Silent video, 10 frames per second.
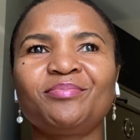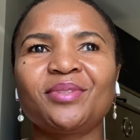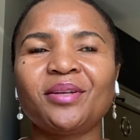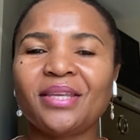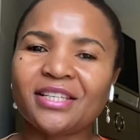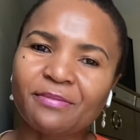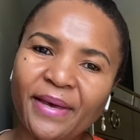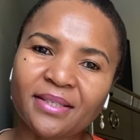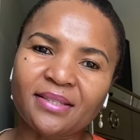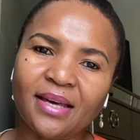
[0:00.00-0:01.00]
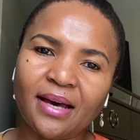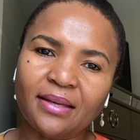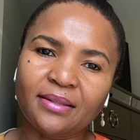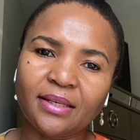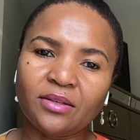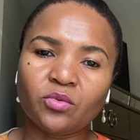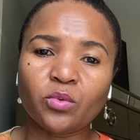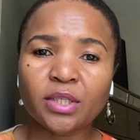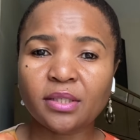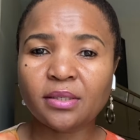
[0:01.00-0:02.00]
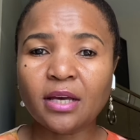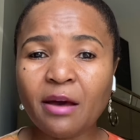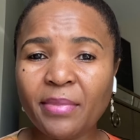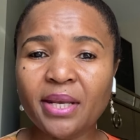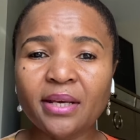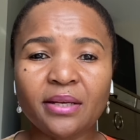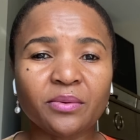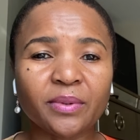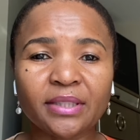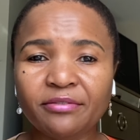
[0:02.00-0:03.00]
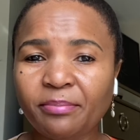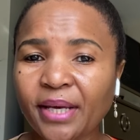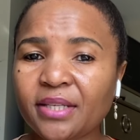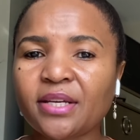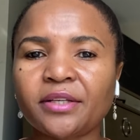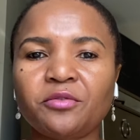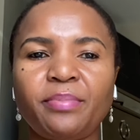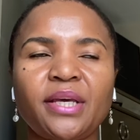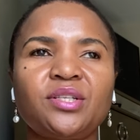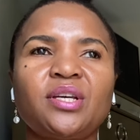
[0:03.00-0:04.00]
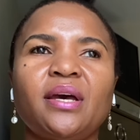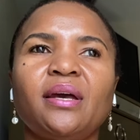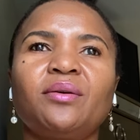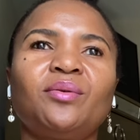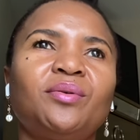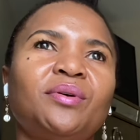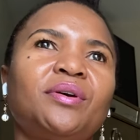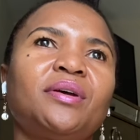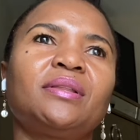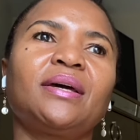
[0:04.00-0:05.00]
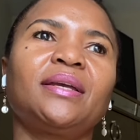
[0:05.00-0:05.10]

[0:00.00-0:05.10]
on the expense side than what's coming in, and we're living paycheck to paycheck, or